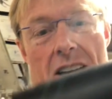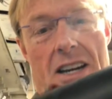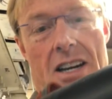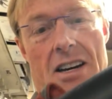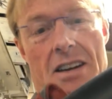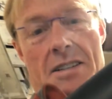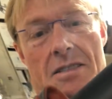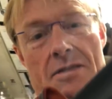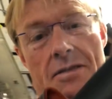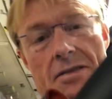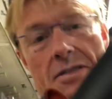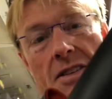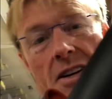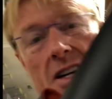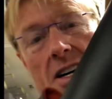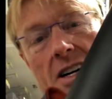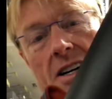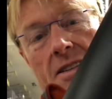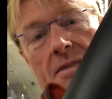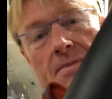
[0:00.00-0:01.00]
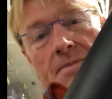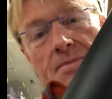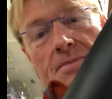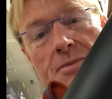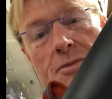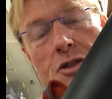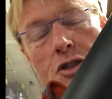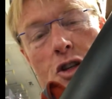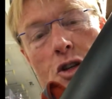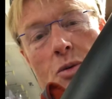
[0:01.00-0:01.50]
of uh,
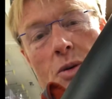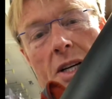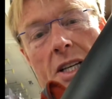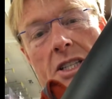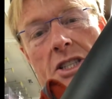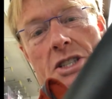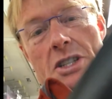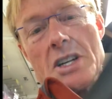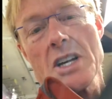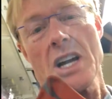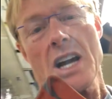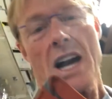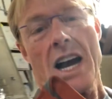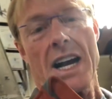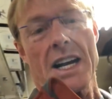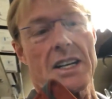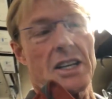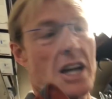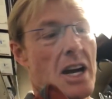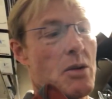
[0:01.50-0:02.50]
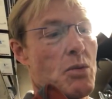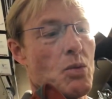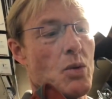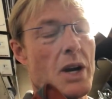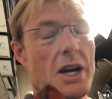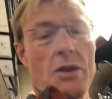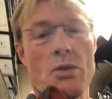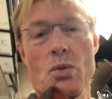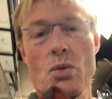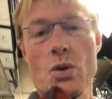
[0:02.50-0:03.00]
two inch. I, I
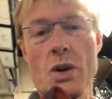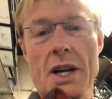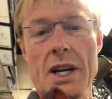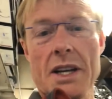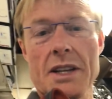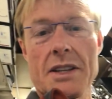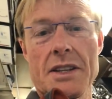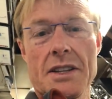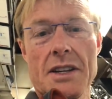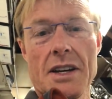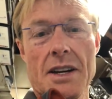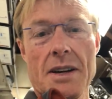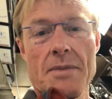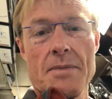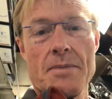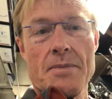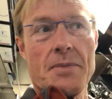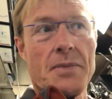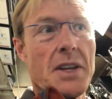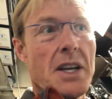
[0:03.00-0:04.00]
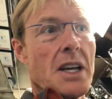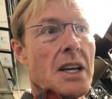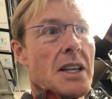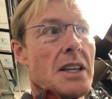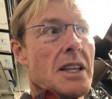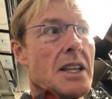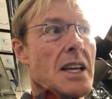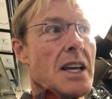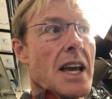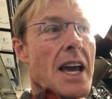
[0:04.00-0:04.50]
went with um,
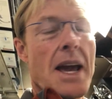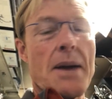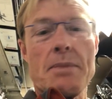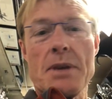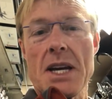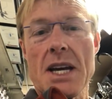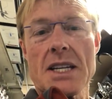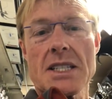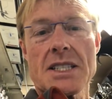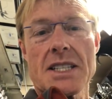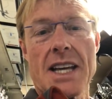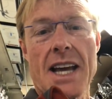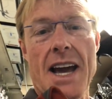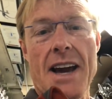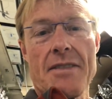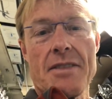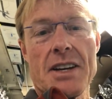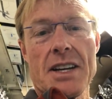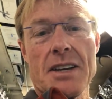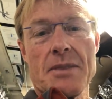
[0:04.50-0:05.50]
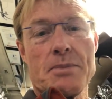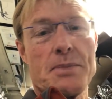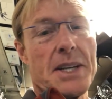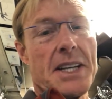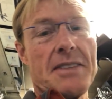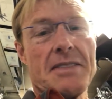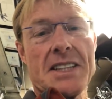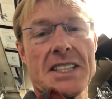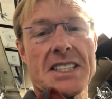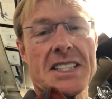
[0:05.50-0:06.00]
the ABS. They have it in
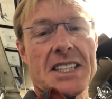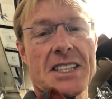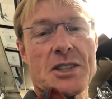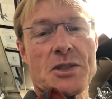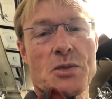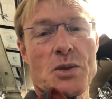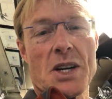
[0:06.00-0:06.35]
PVC as